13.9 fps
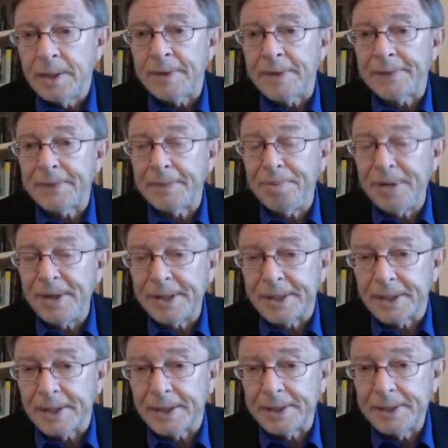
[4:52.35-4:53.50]
that the
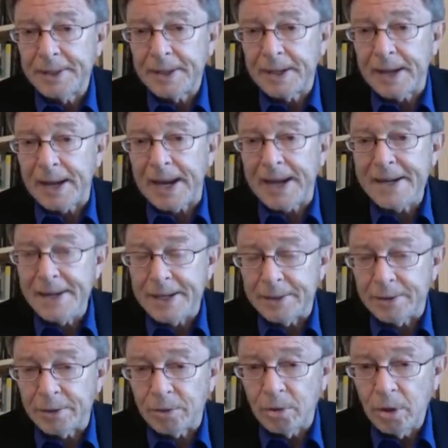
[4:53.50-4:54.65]
Pentagon and
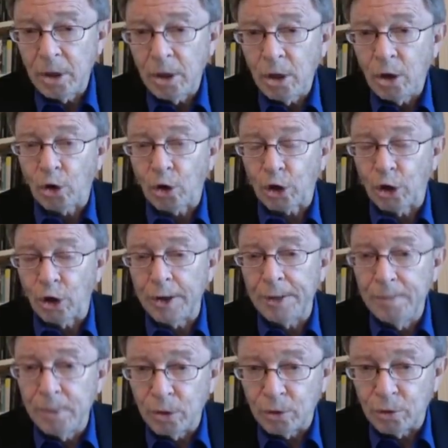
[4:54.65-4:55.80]
NATO are going to
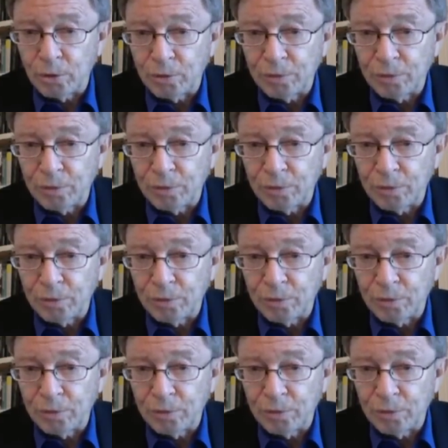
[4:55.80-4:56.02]
move